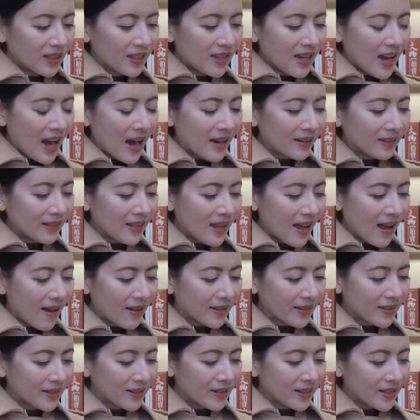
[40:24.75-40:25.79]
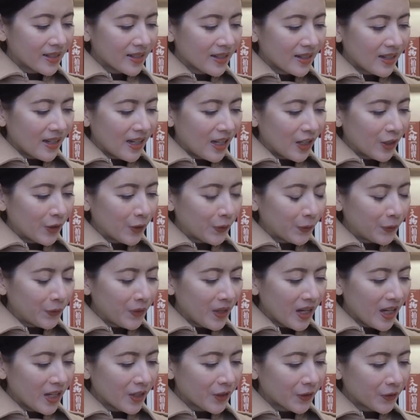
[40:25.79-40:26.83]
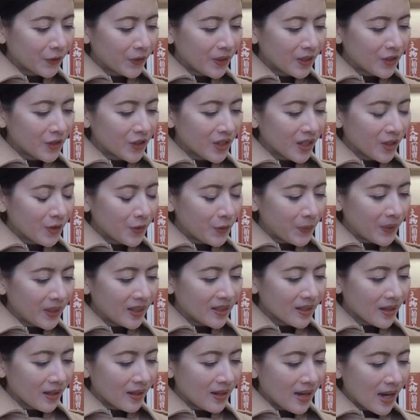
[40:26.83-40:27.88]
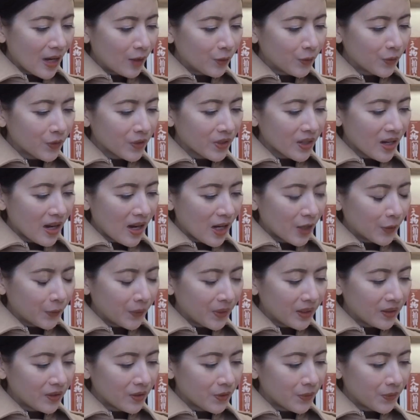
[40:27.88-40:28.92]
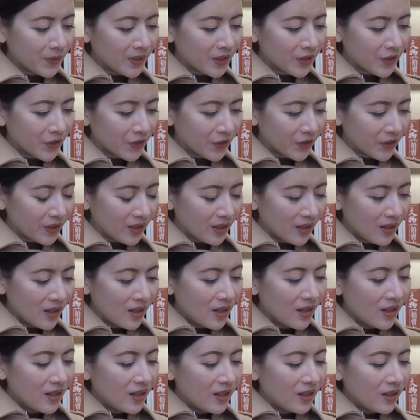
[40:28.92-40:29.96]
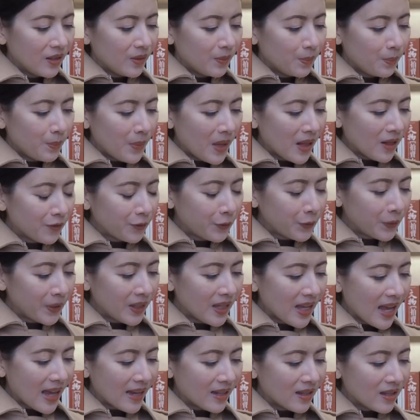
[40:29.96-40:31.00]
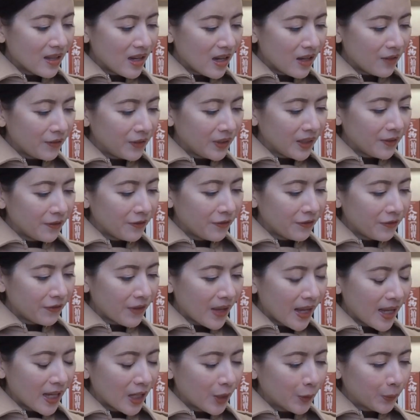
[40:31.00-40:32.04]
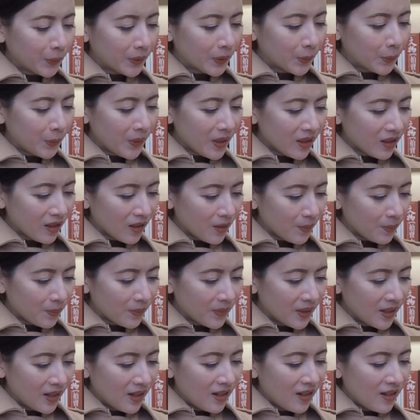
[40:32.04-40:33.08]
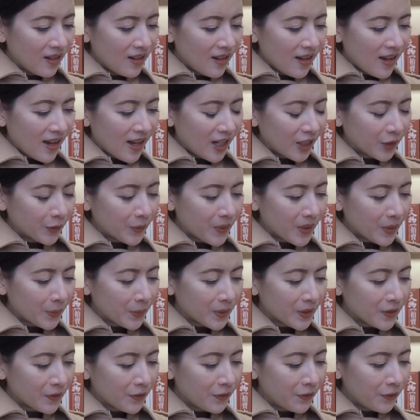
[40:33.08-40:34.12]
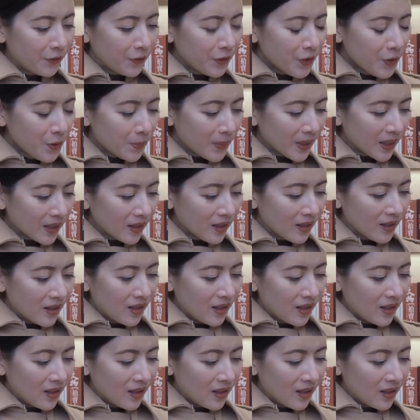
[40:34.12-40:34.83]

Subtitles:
At last, a great crunching noise announced Hagrid's return. Malfoy and Neville and Fang were with him. Hagrid was fuming.